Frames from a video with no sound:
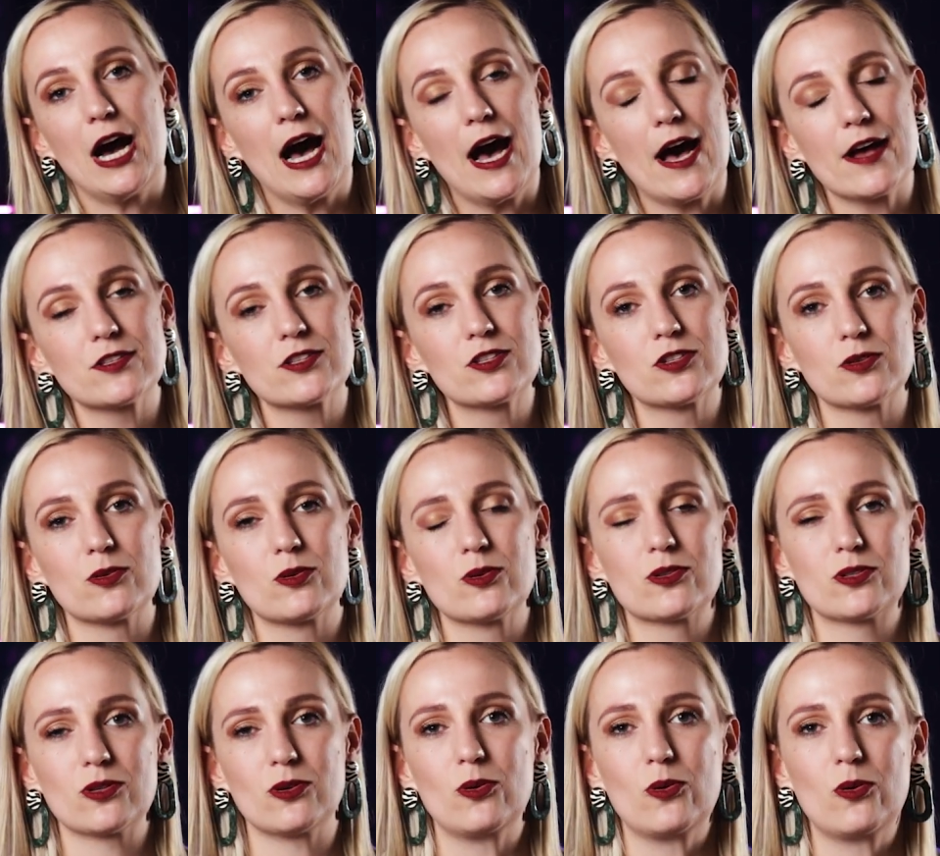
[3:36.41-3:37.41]

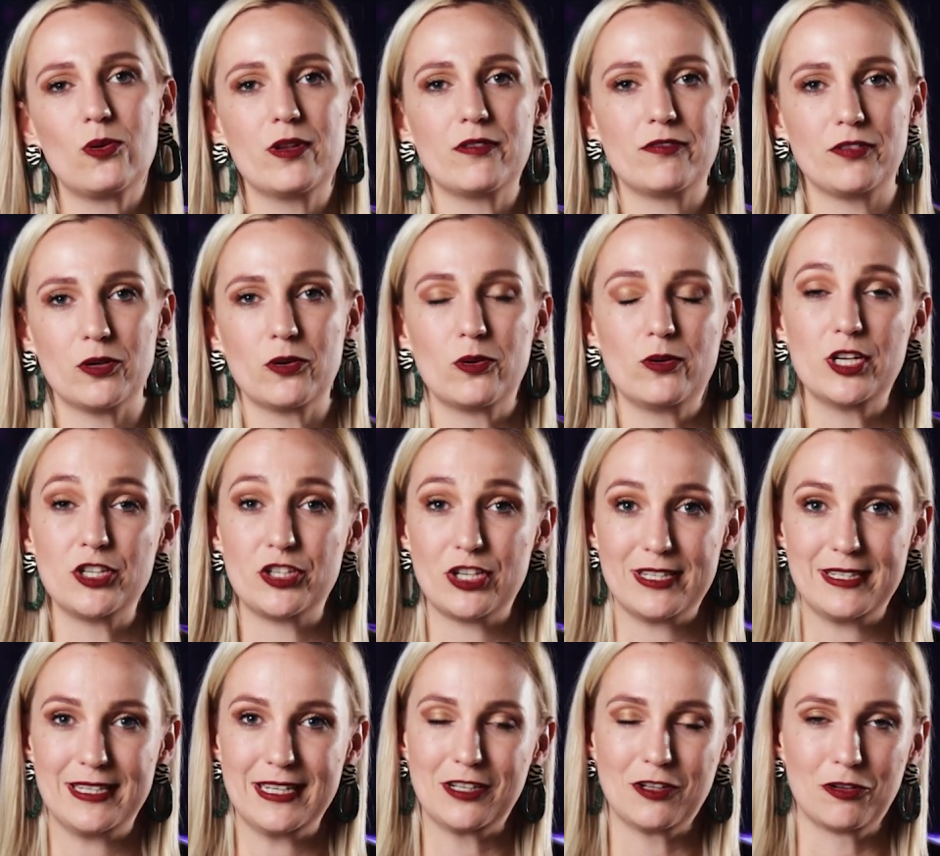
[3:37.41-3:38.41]
outsource all of your
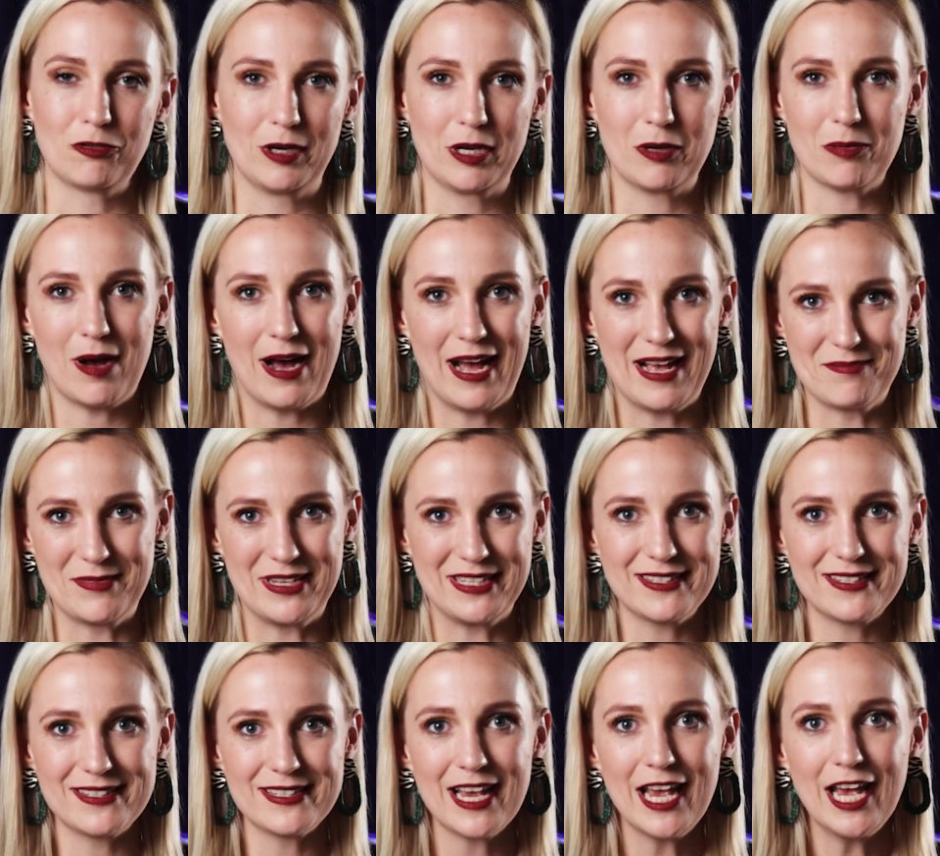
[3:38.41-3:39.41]
logistical
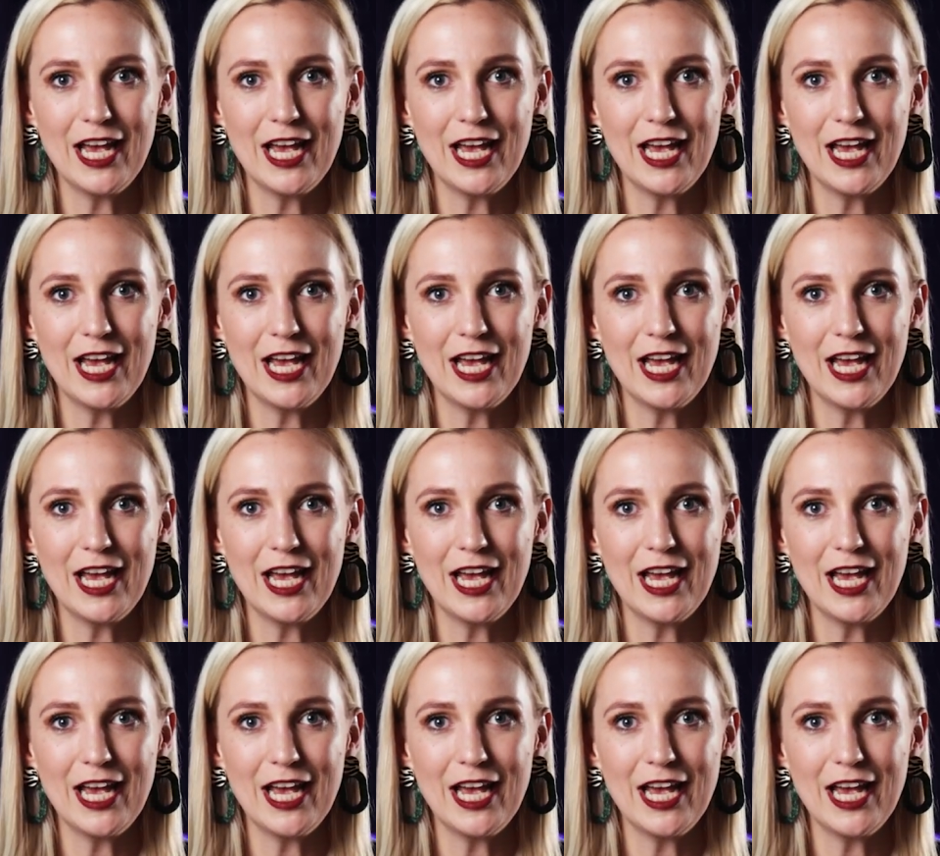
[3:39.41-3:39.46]
requirements.